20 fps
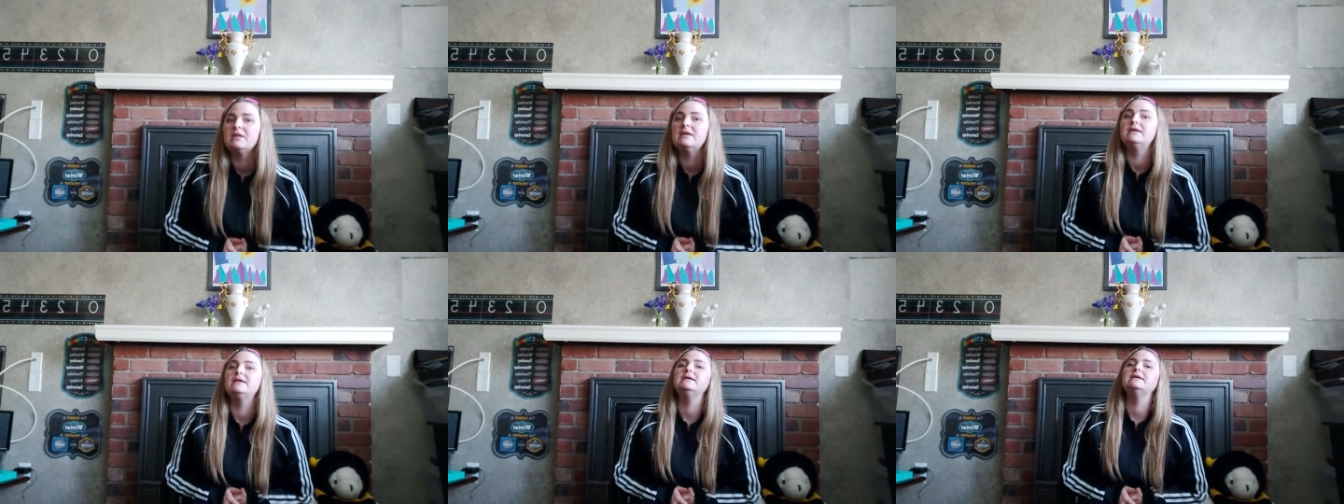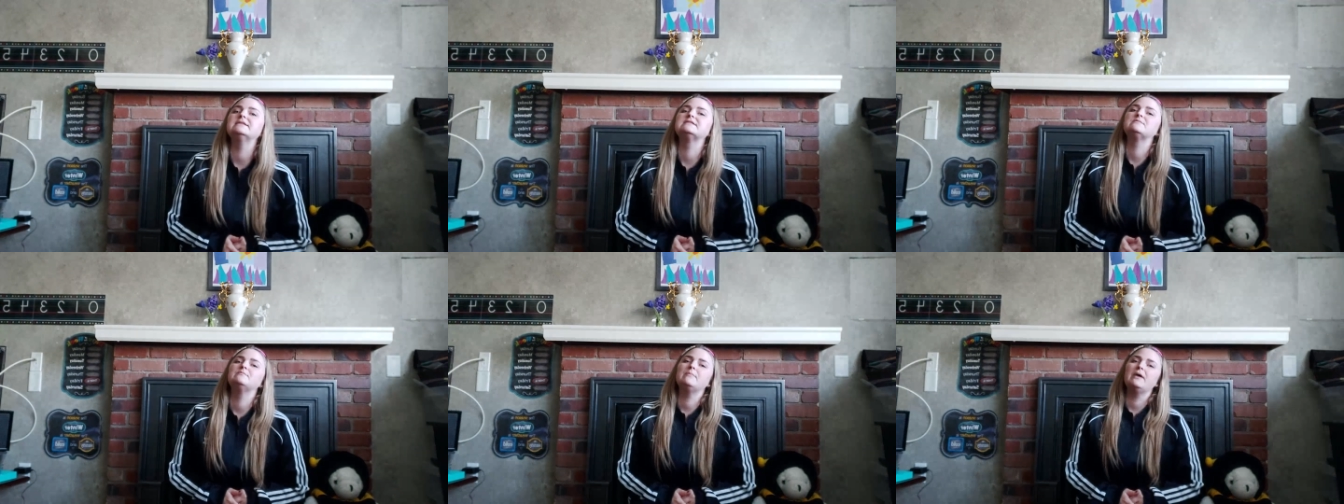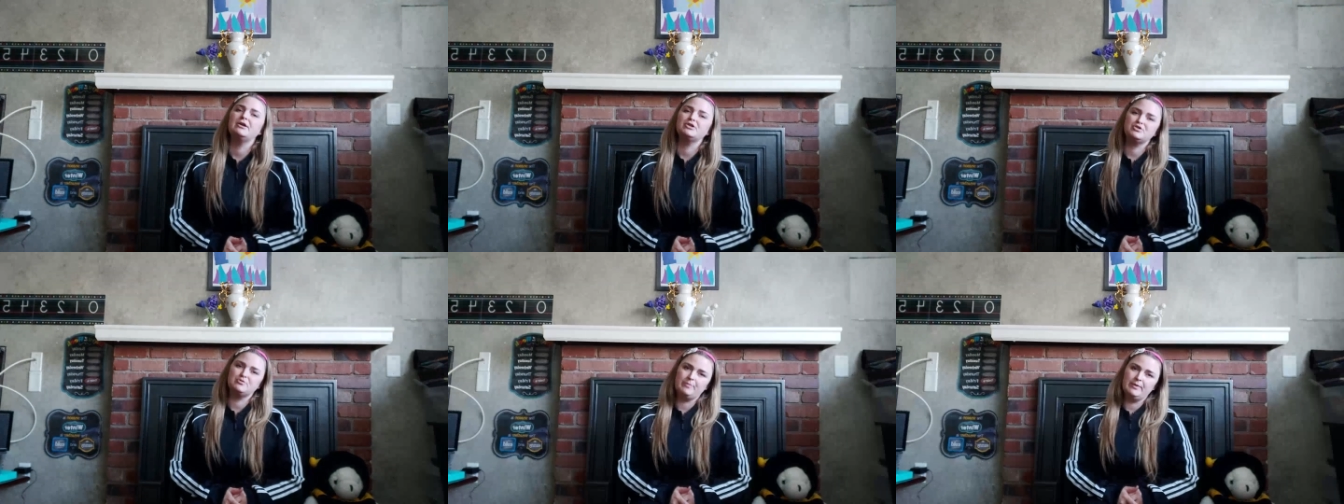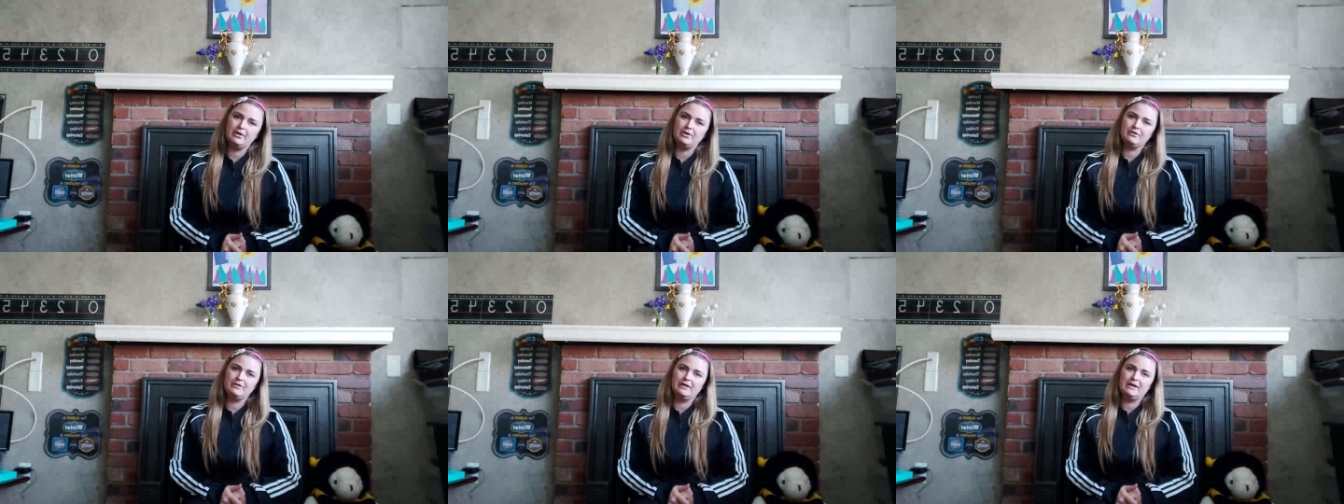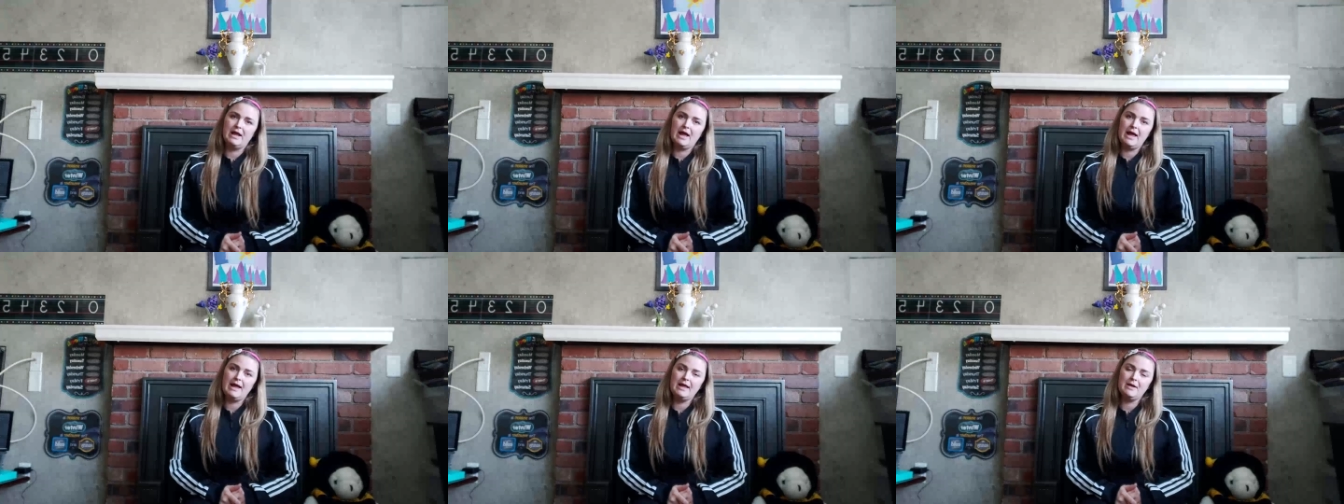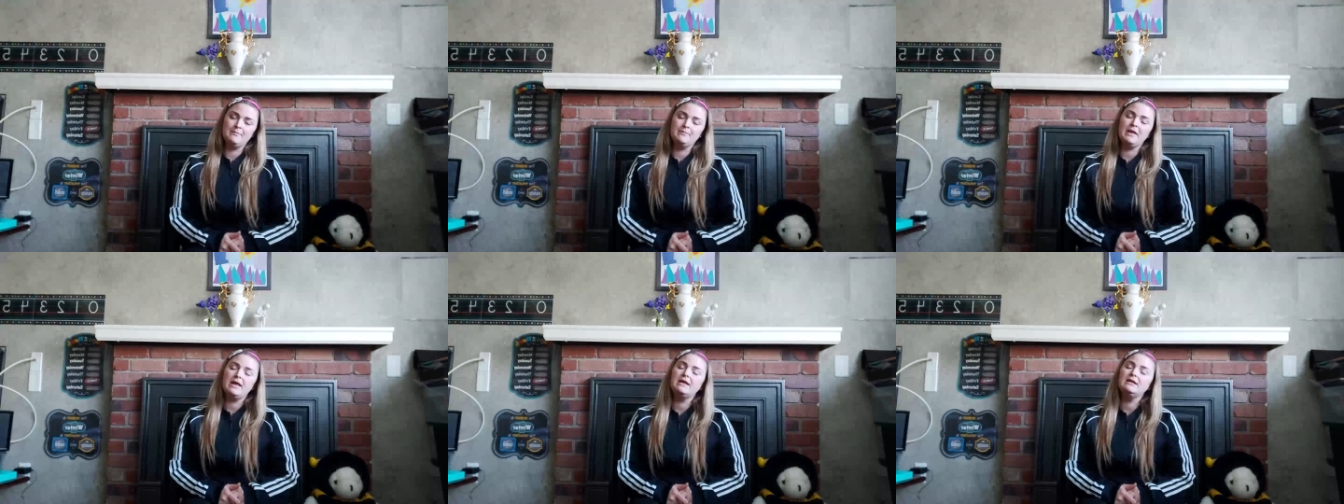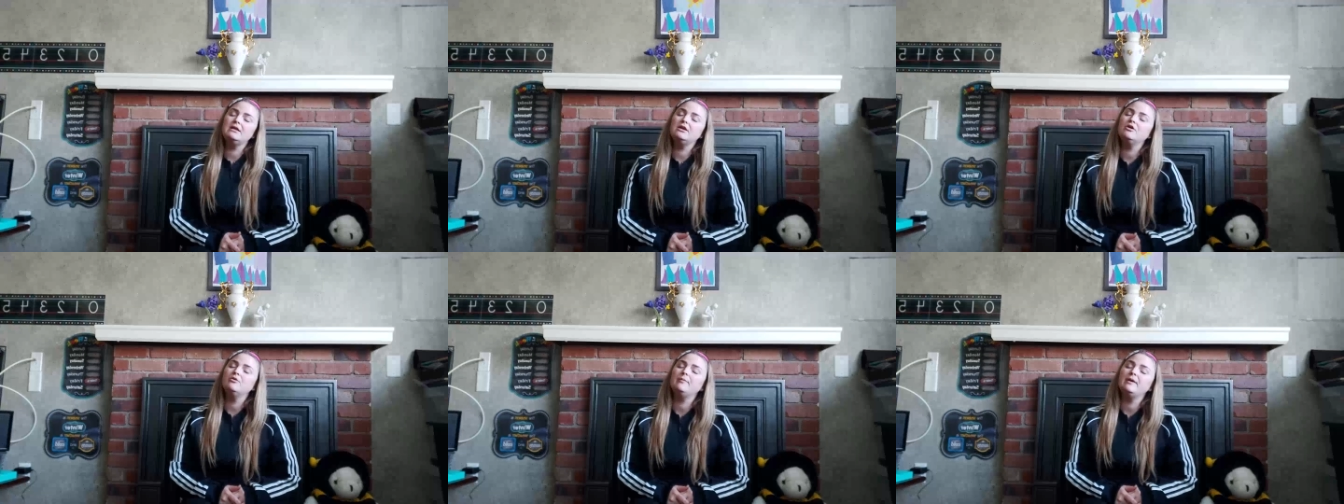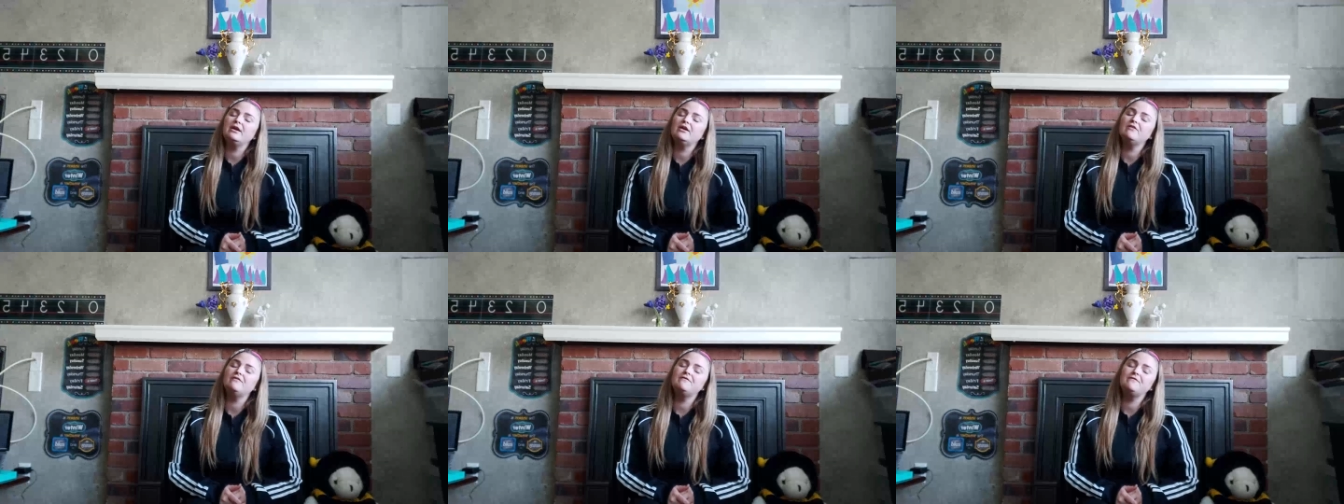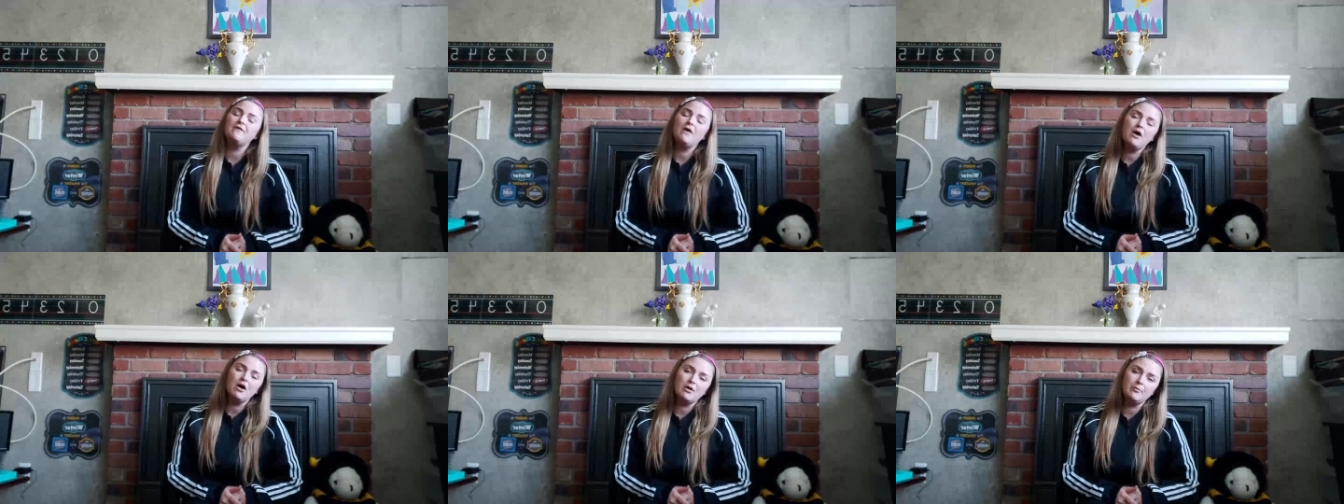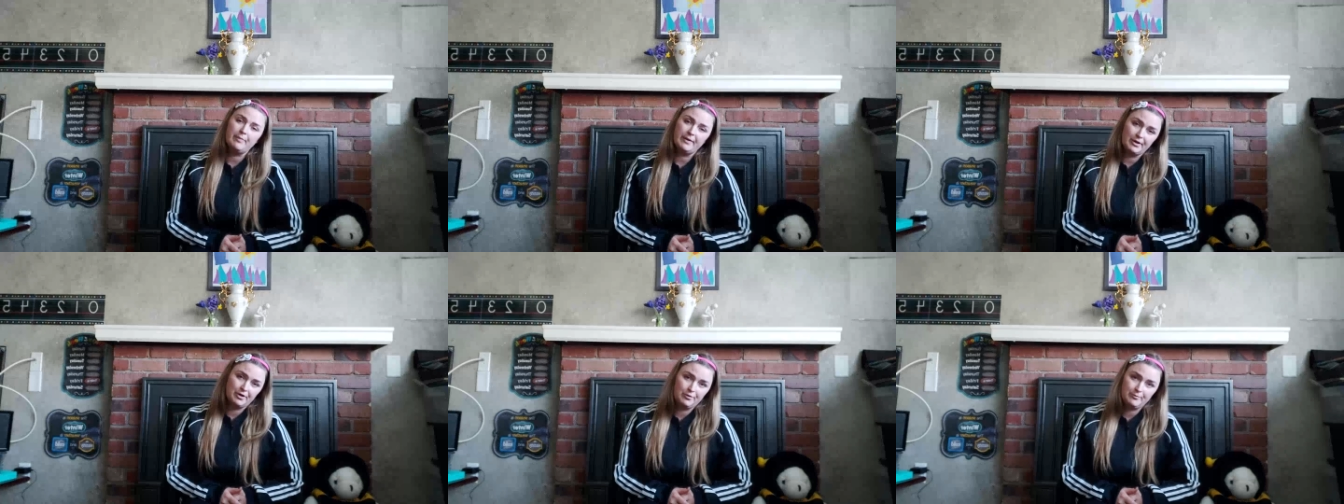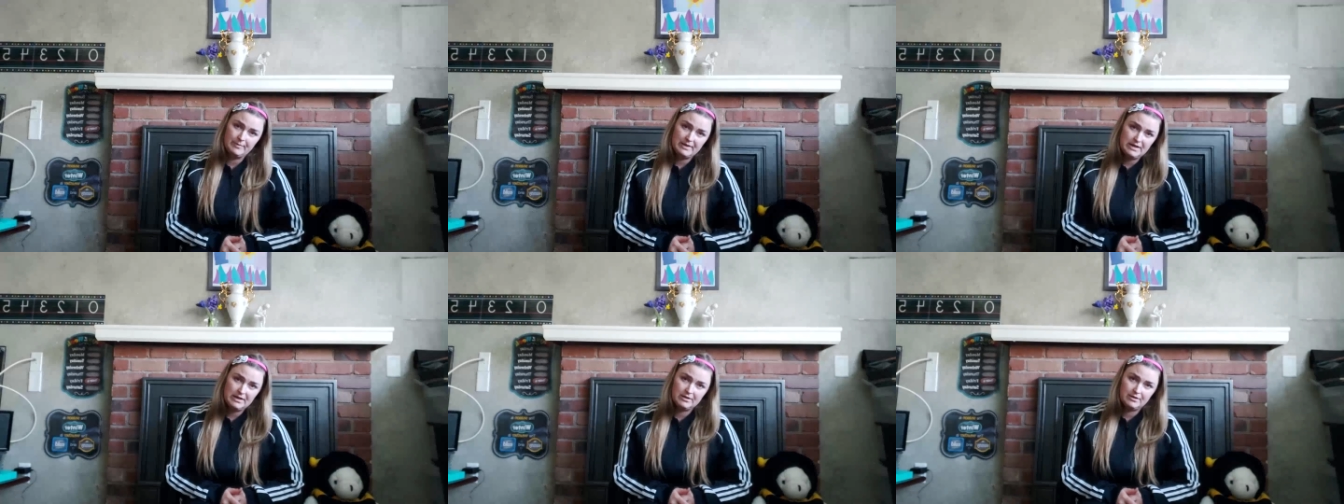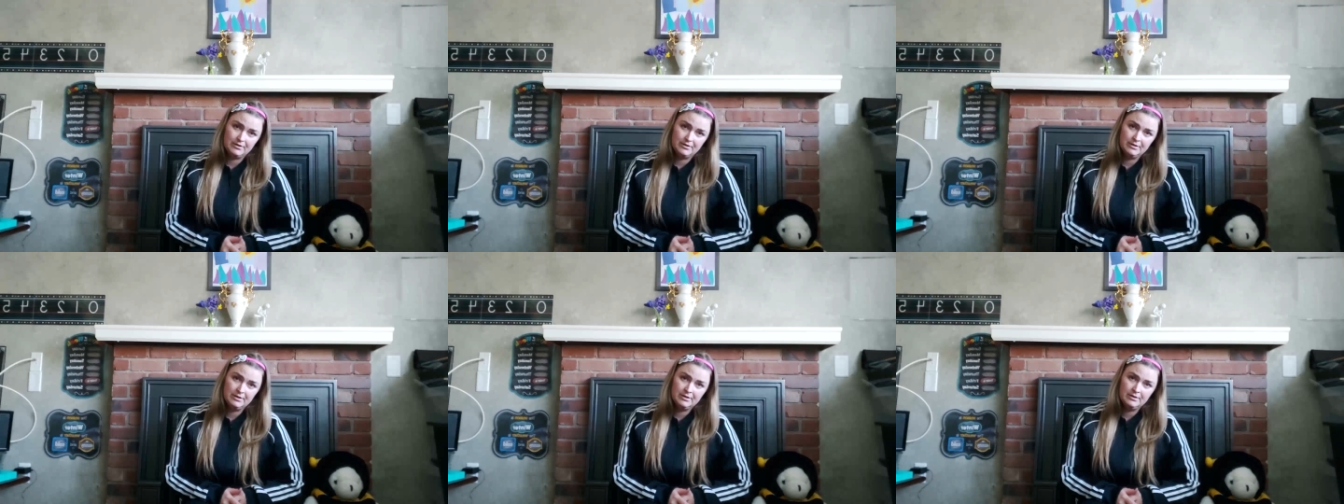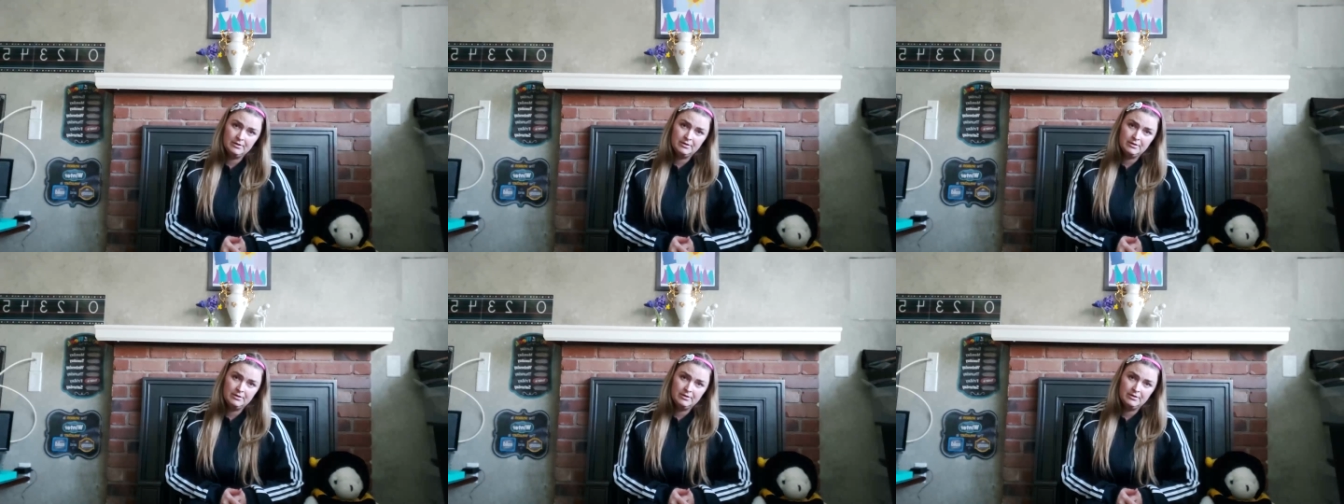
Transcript: He's much bigger than I am, and he'll make a far better meal.